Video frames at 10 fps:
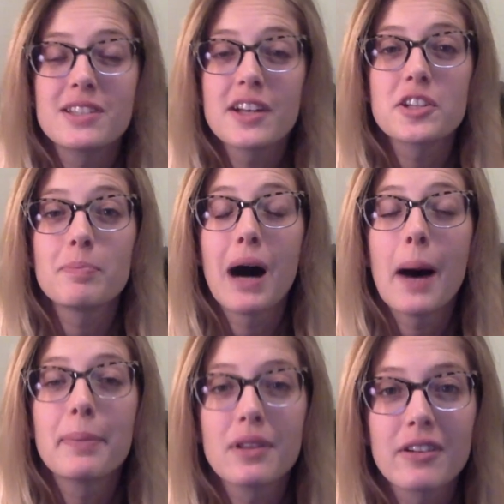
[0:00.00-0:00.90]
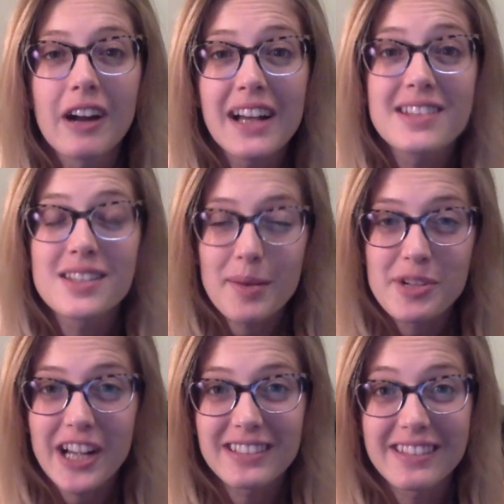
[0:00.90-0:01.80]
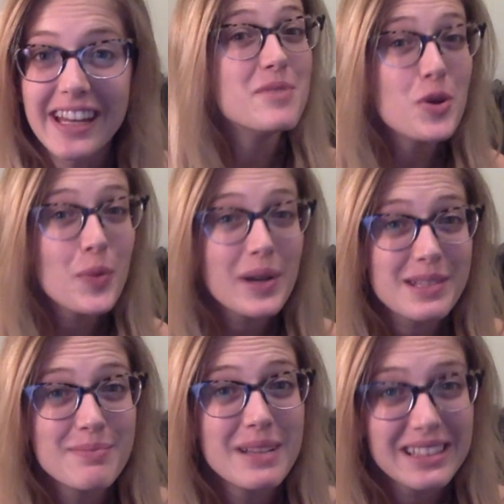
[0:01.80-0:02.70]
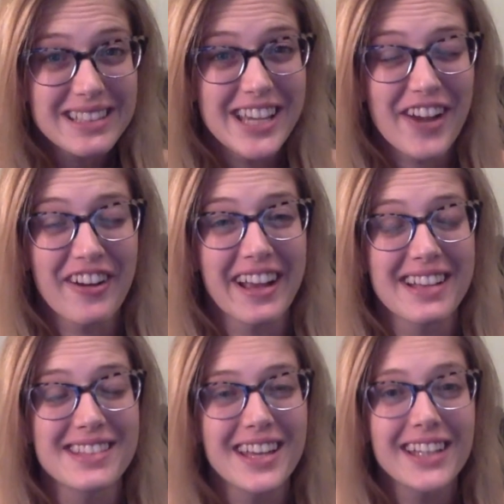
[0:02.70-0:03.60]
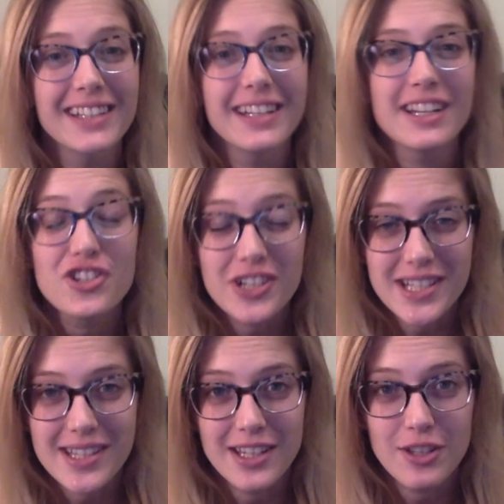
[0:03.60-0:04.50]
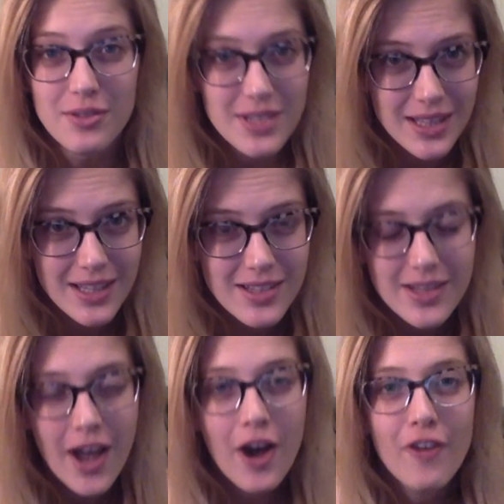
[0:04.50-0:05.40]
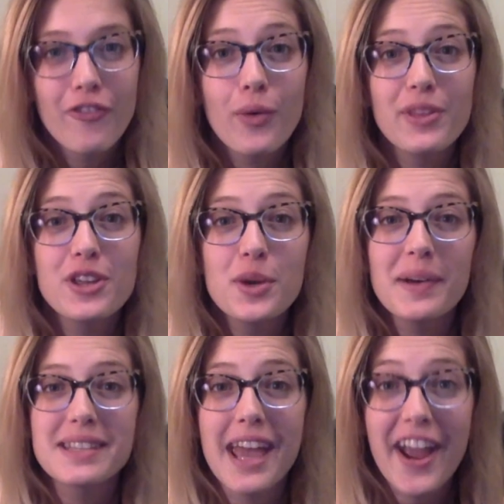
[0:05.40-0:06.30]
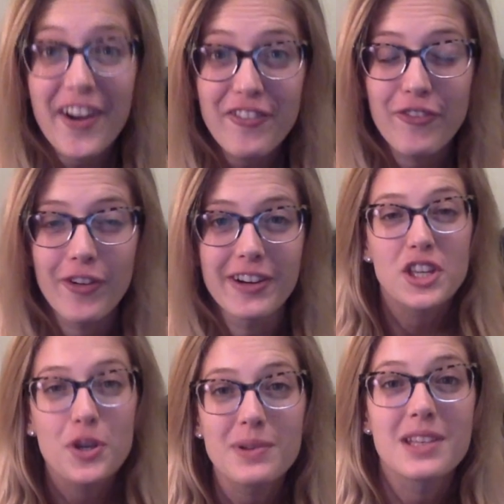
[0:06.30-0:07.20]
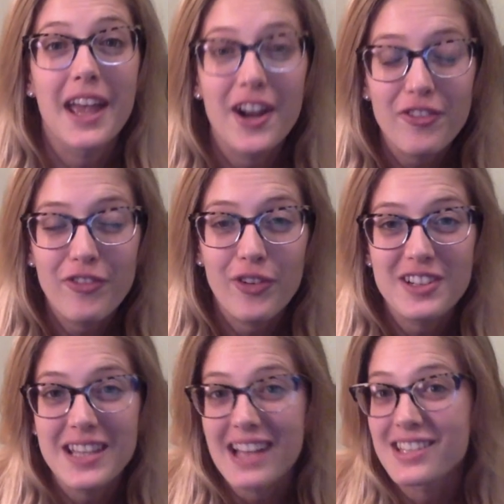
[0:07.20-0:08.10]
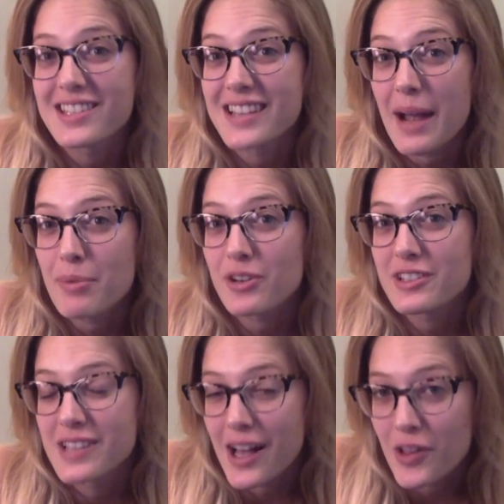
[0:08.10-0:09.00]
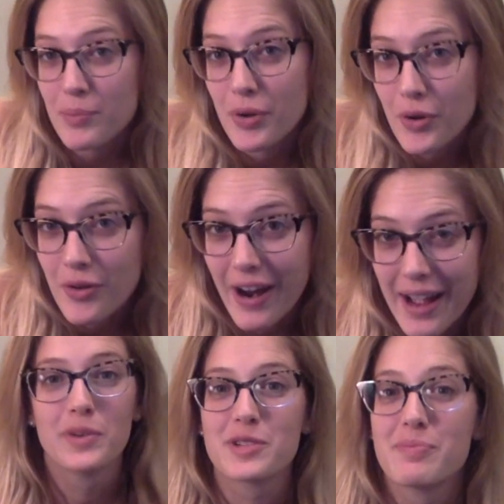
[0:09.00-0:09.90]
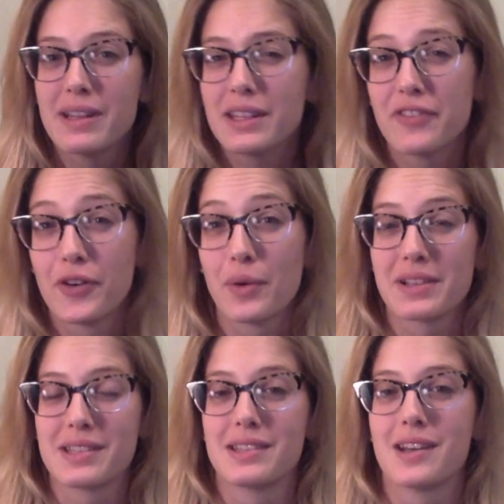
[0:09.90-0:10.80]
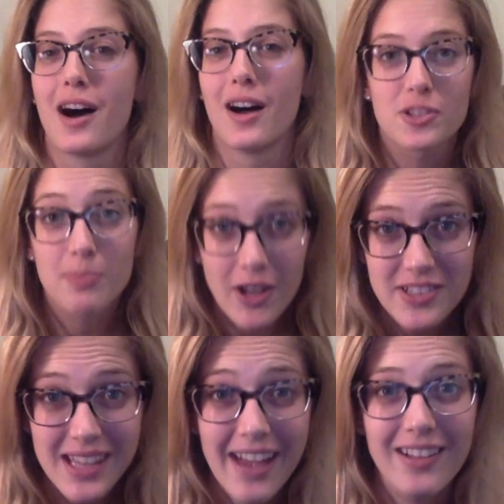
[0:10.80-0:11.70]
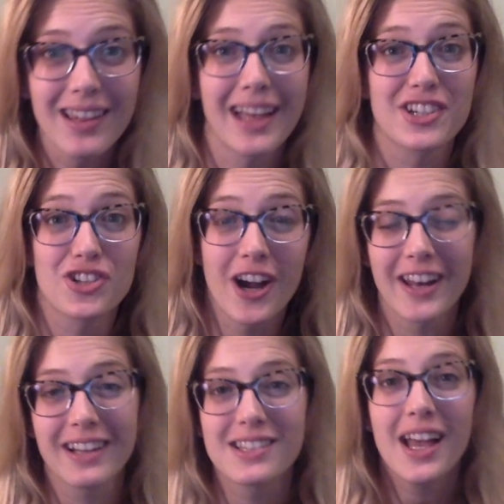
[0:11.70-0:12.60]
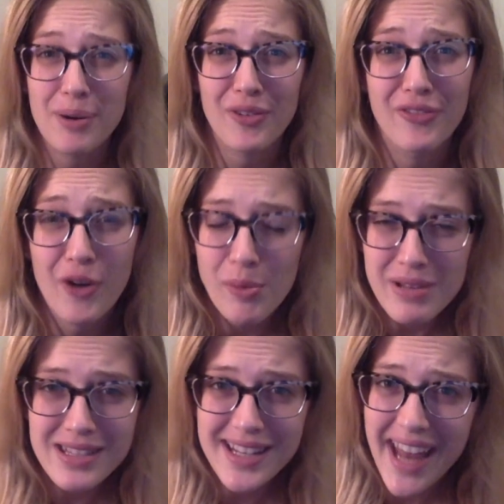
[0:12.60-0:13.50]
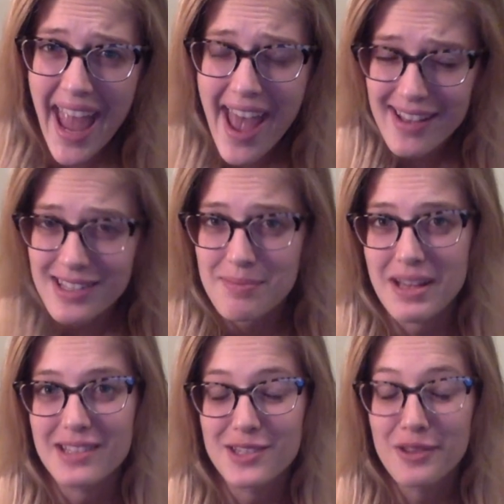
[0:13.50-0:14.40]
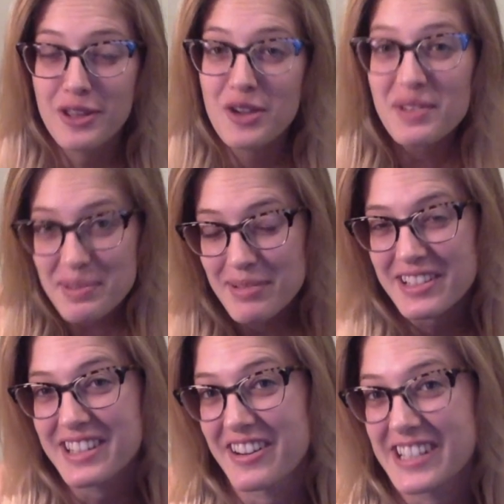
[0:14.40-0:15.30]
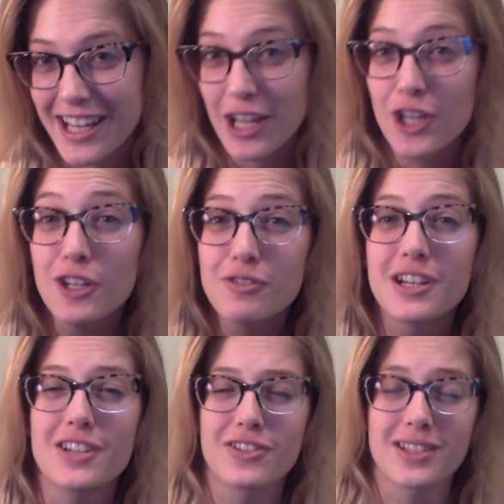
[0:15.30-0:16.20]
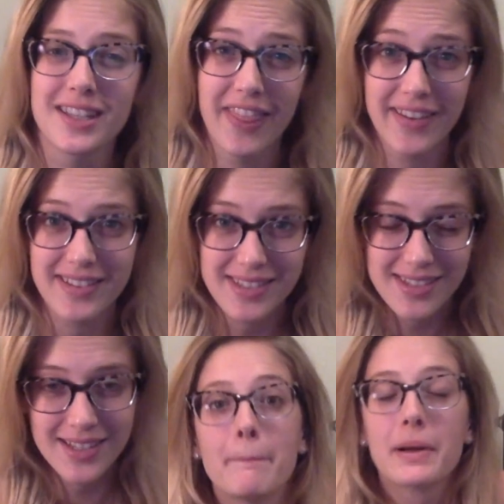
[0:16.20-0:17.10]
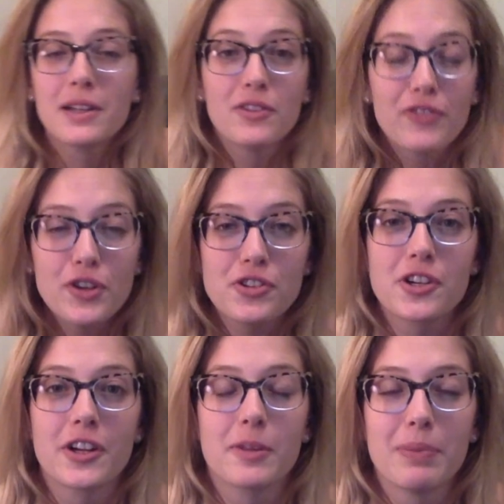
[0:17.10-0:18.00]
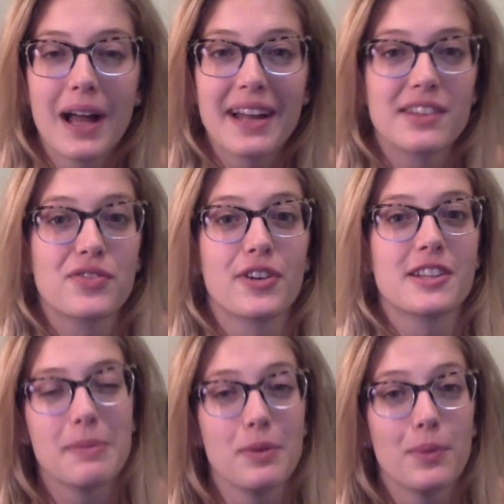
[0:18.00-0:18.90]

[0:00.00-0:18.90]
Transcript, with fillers: such a popularized subject that the U S military has taken an interest in using this for the U S Air Force. The U S Air Force has a cyber cell program, which mainly focuses on small-scale electronics performance enhancement. So the U S military is taking a huge interest in this. But in the future, the plan is for it to be